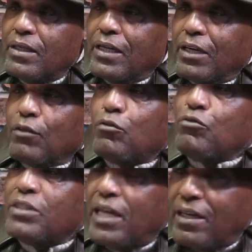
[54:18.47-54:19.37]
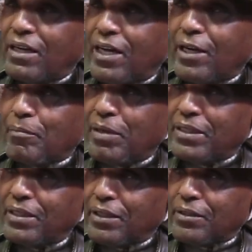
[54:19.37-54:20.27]
and look who's standing in line to pay
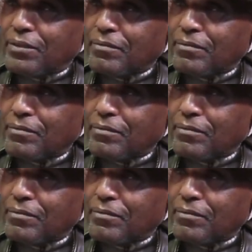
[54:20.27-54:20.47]
tickets."